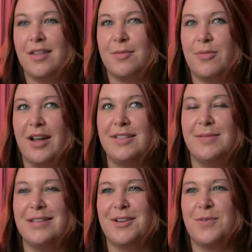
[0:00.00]
The
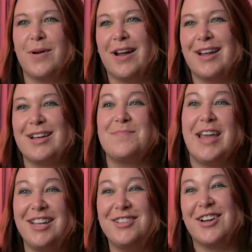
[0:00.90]
bridesmaids are wearing a
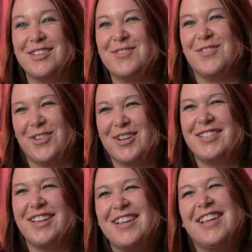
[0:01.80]
pink dress, of course.